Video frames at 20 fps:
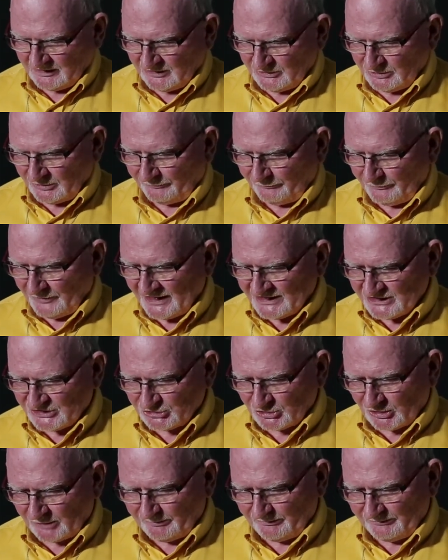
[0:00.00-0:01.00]
Your friends
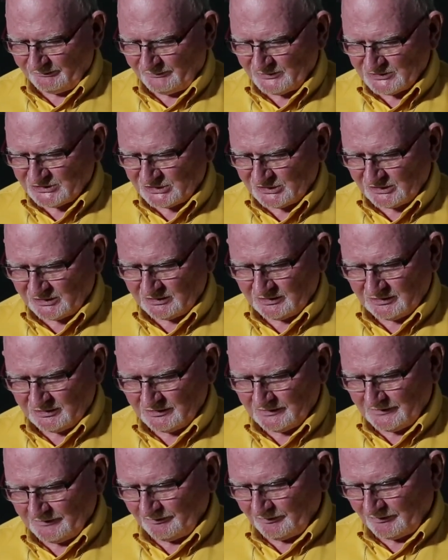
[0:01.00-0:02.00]
stop
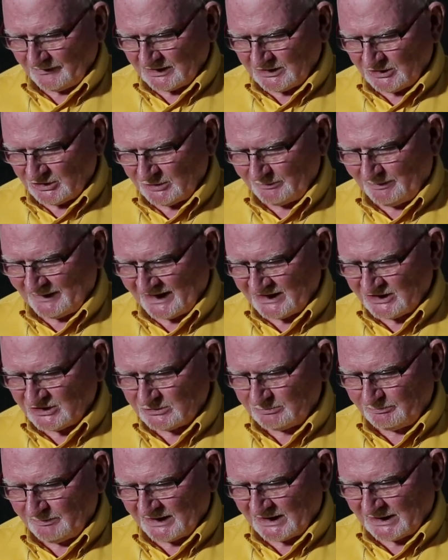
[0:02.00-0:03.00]
visiting, you begin
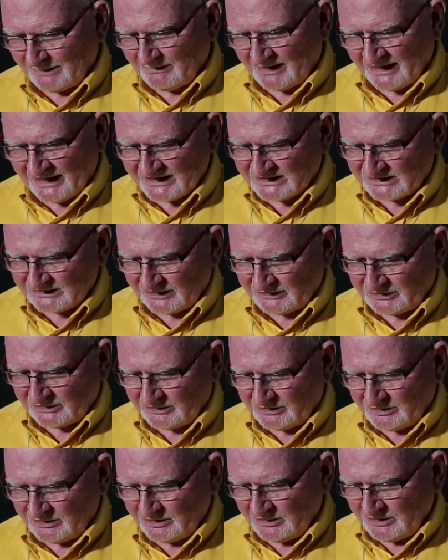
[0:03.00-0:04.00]
to become
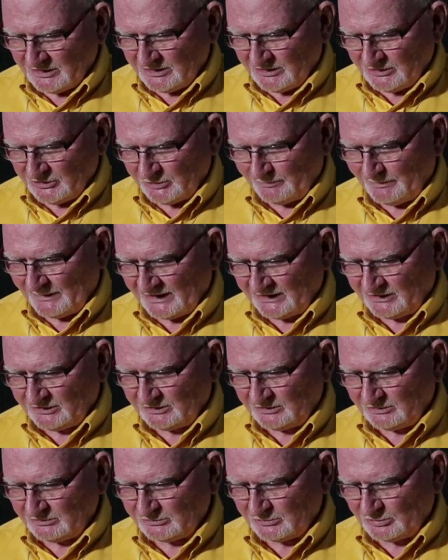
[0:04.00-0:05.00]
isolated, you
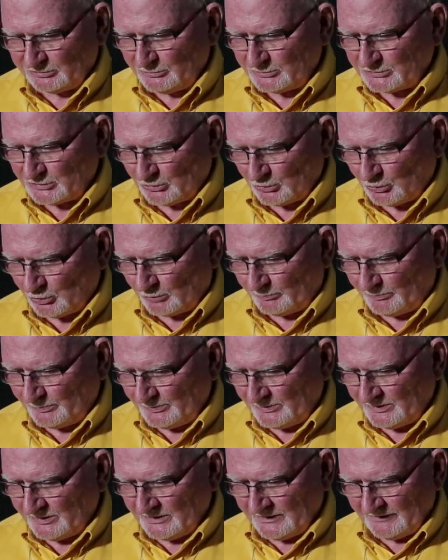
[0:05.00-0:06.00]
begin to lose
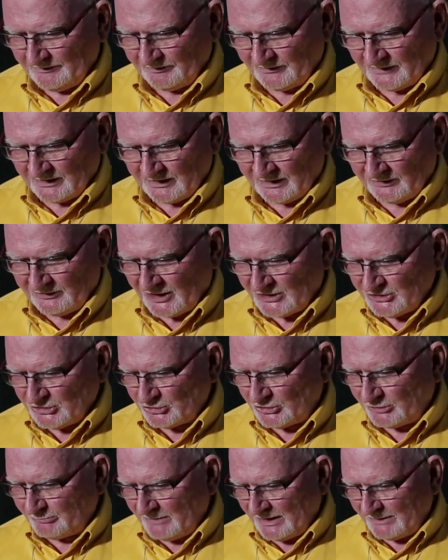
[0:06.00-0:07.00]
hope, and then
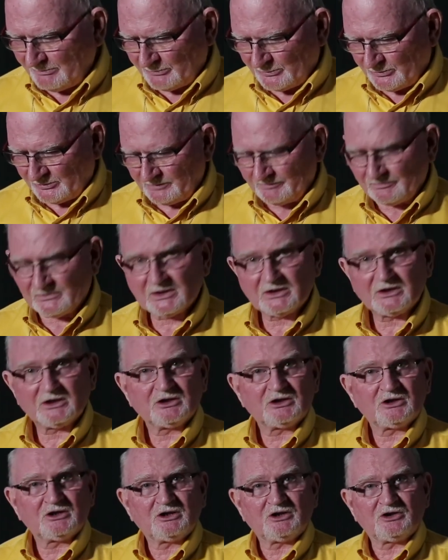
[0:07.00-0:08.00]
you remember
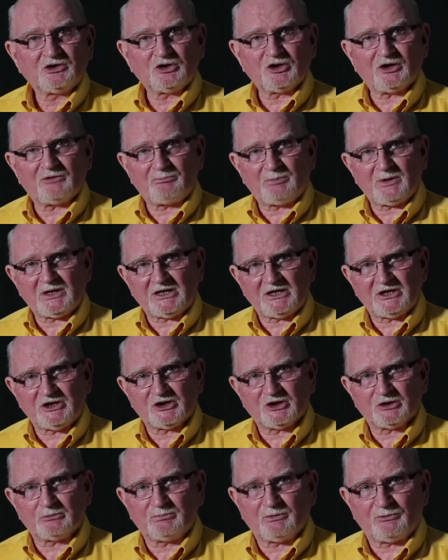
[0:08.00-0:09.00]
you have been
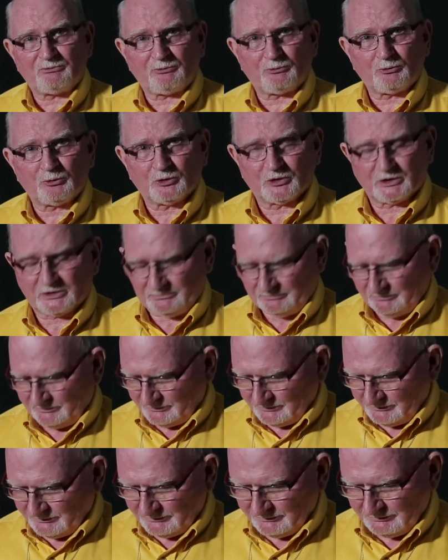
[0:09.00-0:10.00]
here before,
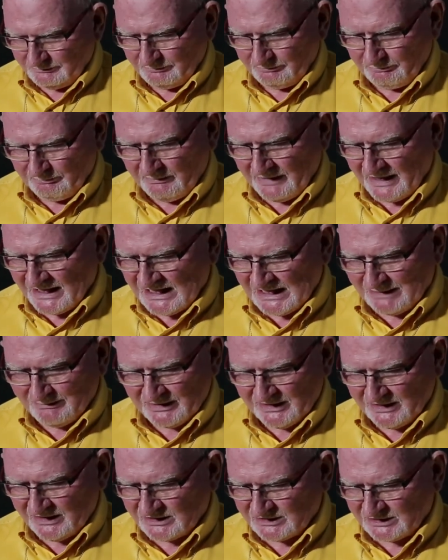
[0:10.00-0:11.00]
many,
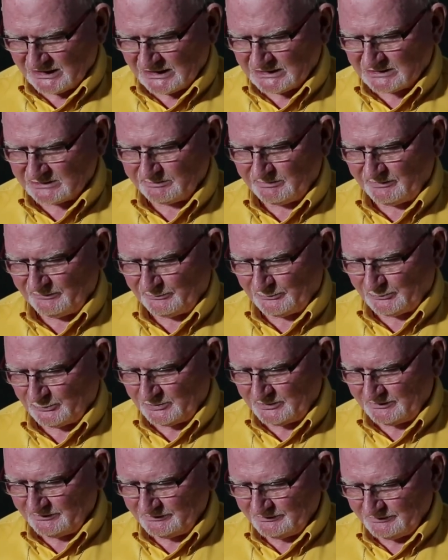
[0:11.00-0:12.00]
many times
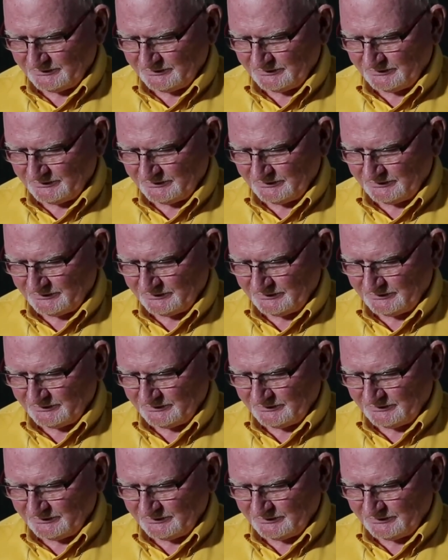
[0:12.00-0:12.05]
before.